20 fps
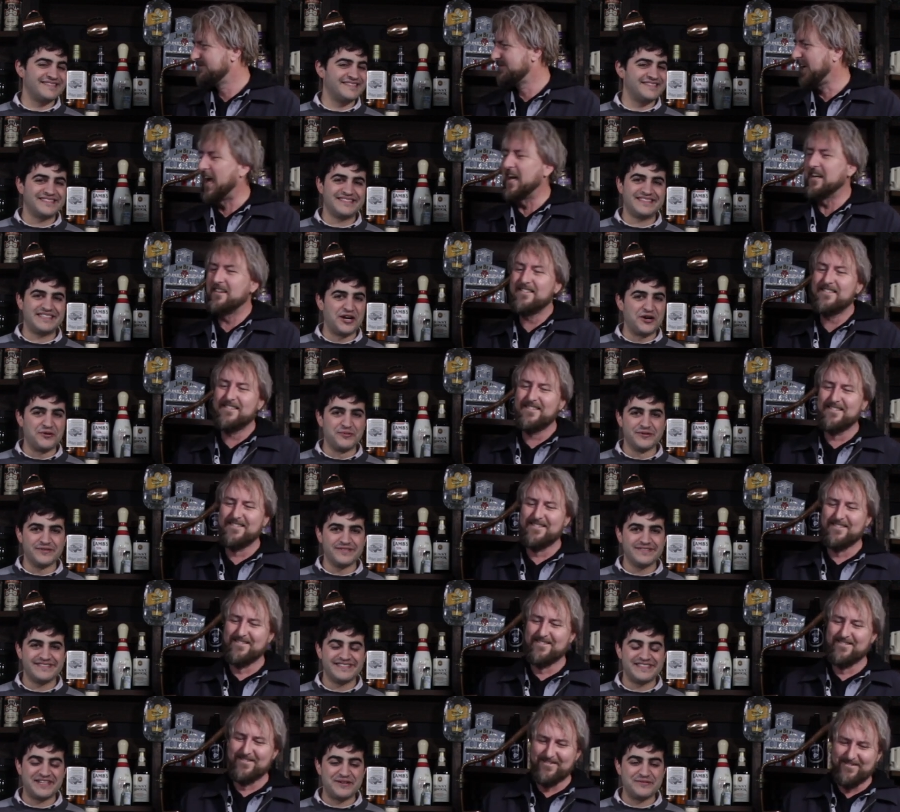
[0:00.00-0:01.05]
Speaker 1: And, terrible,
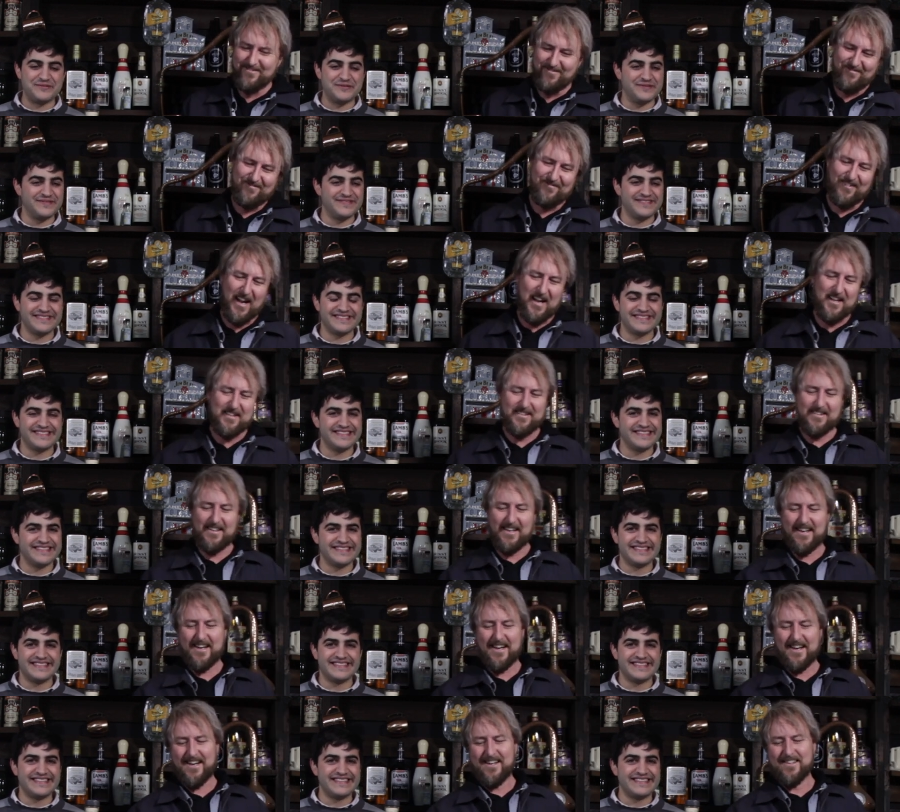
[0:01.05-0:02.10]
terrible. And
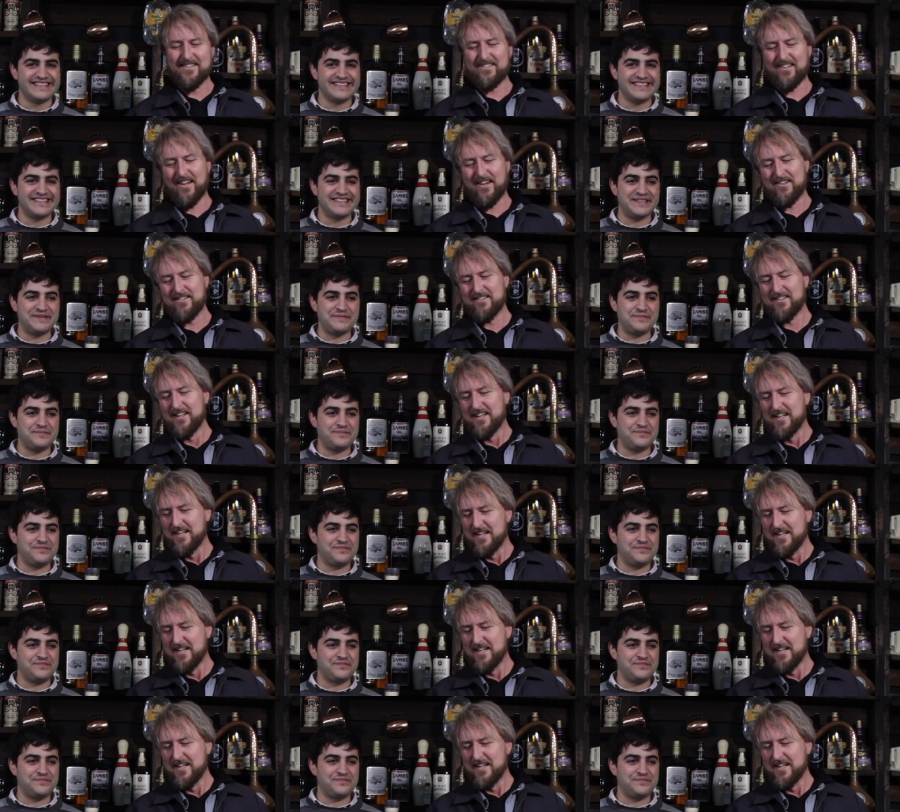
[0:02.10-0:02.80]
uh, so,